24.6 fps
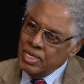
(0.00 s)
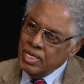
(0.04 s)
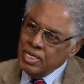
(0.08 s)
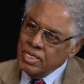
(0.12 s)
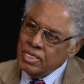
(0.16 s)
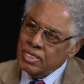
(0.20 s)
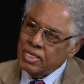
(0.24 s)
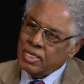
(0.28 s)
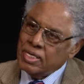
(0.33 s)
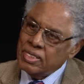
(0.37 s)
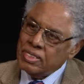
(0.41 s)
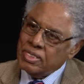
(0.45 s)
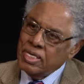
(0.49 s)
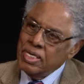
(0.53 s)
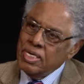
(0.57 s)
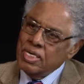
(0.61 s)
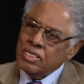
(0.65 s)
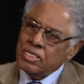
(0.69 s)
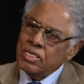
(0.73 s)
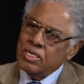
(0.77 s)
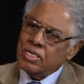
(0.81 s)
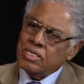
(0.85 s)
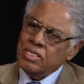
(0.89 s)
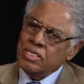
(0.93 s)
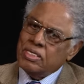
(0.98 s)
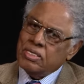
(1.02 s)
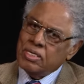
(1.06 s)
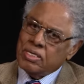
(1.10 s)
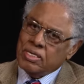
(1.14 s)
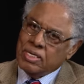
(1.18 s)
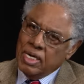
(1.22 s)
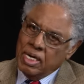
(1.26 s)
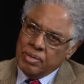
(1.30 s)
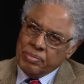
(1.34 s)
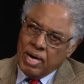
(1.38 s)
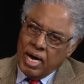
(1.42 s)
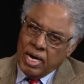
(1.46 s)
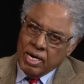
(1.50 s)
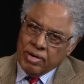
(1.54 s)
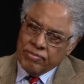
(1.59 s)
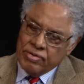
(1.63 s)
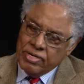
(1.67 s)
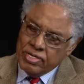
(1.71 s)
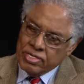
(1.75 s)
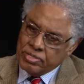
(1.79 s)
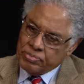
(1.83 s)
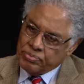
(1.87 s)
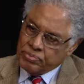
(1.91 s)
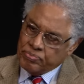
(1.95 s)
It was hard. To, to, to come out
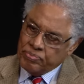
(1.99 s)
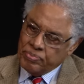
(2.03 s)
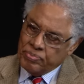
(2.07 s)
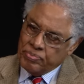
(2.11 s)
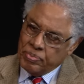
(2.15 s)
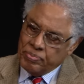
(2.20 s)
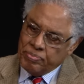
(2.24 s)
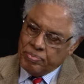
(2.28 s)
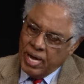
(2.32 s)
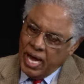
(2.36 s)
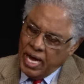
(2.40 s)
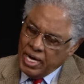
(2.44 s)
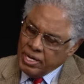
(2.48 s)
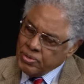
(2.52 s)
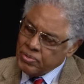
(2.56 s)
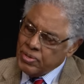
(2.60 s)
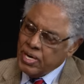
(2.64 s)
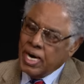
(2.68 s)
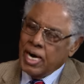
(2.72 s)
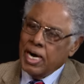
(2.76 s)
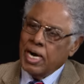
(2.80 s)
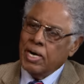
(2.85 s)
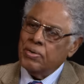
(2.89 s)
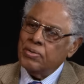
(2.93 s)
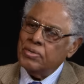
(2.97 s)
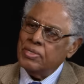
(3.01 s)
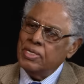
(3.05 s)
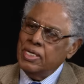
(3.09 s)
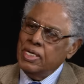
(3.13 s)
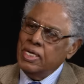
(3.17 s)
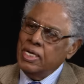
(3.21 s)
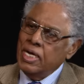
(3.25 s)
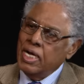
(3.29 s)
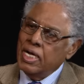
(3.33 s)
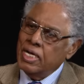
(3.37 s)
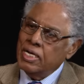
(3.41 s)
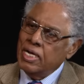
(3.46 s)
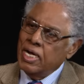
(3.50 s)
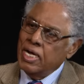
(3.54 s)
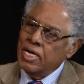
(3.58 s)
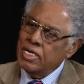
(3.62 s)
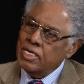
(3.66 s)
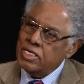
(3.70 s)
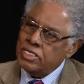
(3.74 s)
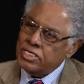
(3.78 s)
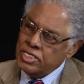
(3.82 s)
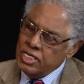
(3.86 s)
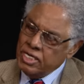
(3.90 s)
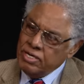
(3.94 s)
of his background and,
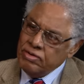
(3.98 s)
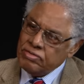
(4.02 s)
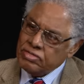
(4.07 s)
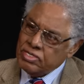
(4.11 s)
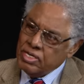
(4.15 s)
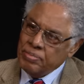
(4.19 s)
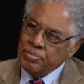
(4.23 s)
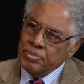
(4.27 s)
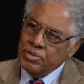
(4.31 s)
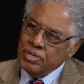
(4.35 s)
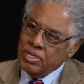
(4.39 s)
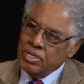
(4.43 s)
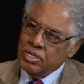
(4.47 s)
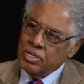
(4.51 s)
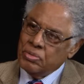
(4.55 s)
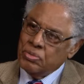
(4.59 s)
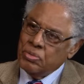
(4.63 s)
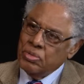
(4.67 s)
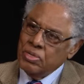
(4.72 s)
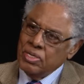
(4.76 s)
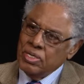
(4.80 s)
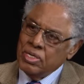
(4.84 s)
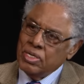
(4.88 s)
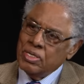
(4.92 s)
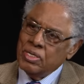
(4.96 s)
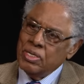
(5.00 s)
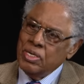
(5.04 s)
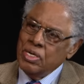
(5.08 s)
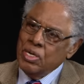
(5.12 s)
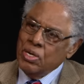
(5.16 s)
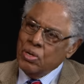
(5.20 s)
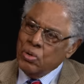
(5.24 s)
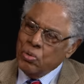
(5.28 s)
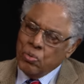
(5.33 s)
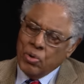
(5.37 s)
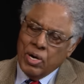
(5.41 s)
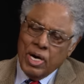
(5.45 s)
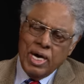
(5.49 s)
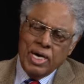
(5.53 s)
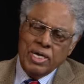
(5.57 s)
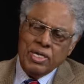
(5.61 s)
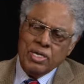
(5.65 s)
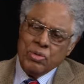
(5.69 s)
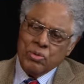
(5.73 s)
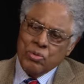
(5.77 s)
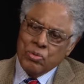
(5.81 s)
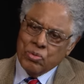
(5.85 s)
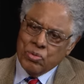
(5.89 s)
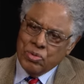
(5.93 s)
and achieve something in the world. Why
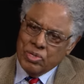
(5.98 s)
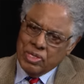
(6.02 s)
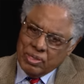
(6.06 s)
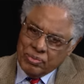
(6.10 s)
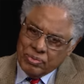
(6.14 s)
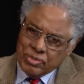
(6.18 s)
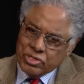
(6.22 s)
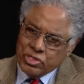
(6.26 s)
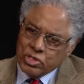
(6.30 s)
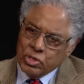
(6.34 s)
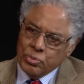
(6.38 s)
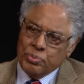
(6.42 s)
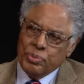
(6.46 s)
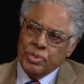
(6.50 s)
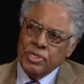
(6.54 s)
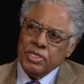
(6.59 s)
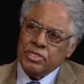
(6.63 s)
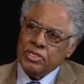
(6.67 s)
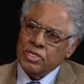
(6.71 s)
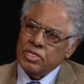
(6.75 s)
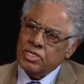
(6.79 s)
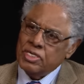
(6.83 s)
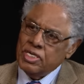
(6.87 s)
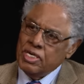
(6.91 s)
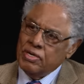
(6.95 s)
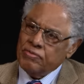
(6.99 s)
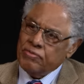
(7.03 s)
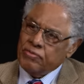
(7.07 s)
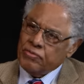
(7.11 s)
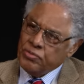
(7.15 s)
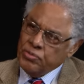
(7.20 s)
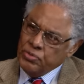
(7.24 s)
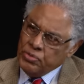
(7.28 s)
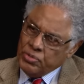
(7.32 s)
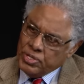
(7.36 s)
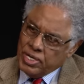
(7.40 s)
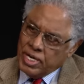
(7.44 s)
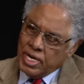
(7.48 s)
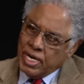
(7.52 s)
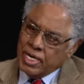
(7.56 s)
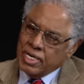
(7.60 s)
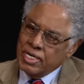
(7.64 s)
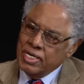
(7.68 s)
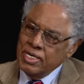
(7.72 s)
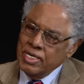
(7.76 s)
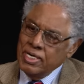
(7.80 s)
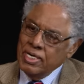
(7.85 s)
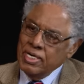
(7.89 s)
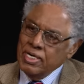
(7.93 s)
in the world would you put yourself through
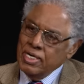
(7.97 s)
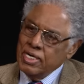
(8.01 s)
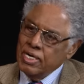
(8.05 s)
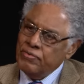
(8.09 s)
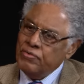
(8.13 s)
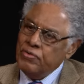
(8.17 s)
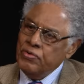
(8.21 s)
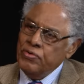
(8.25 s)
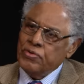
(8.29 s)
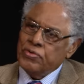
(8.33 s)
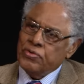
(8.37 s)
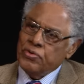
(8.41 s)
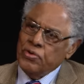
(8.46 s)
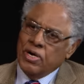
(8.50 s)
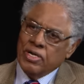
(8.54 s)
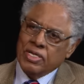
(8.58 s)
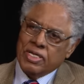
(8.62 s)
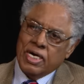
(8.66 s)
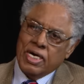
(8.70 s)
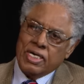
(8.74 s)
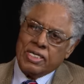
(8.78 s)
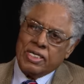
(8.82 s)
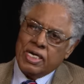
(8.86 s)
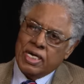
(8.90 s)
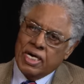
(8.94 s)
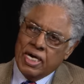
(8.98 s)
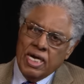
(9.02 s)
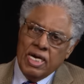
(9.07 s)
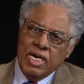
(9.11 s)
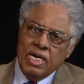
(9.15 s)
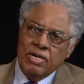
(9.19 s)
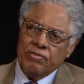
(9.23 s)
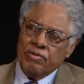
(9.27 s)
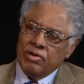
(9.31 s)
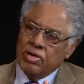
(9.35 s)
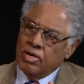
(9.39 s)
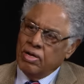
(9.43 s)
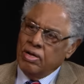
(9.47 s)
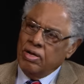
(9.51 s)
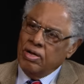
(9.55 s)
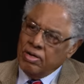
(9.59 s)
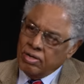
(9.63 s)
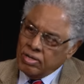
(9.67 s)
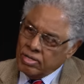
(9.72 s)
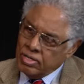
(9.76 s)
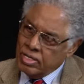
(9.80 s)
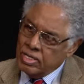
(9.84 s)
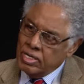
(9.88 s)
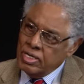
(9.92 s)
that? if you thought that at the end of it
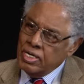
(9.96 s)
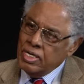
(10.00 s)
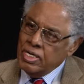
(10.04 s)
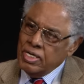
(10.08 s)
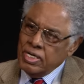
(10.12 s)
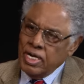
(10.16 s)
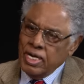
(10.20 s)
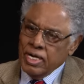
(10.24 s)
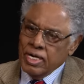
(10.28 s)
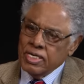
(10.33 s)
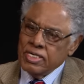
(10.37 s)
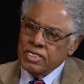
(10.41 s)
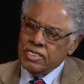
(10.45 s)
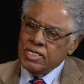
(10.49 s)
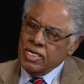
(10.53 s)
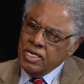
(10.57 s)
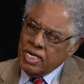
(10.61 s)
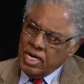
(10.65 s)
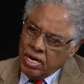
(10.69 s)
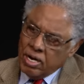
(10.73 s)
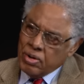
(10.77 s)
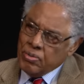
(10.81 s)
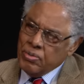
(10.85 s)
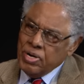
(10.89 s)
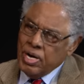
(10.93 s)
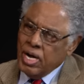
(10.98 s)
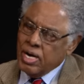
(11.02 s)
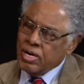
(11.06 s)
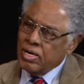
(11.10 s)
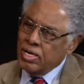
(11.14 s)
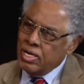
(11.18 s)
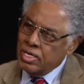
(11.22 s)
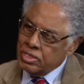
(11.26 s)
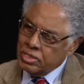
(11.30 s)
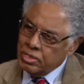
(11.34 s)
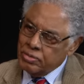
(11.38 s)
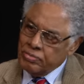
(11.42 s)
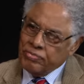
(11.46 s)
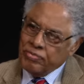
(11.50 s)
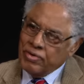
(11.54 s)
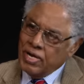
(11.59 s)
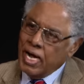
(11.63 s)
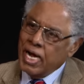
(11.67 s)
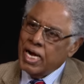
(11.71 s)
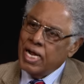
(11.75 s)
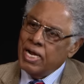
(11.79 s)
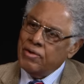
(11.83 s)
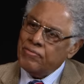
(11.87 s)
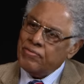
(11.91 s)
all, they're going to say, no, we're not going to let you
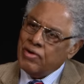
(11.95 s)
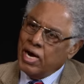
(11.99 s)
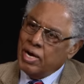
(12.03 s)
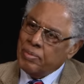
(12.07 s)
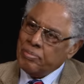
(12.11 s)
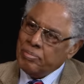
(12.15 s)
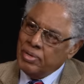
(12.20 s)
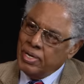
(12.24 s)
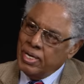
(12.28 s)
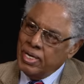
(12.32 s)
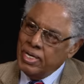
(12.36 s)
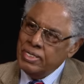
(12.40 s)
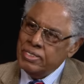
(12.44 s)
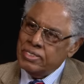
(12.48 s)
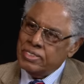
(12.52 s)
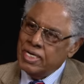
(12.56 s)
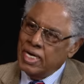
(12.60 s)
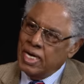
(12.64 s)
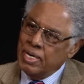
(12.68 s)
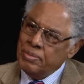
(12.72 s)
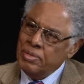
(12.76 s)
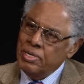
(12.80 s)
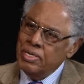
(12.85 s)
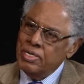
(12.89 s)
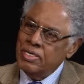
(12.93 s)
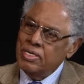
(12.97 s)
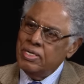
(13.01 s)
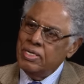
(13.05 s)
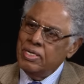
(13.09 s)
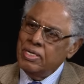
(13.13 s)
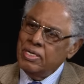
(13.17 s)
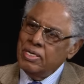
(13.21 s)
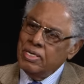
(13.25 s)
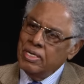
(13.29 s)
fly any of our planes, damn it.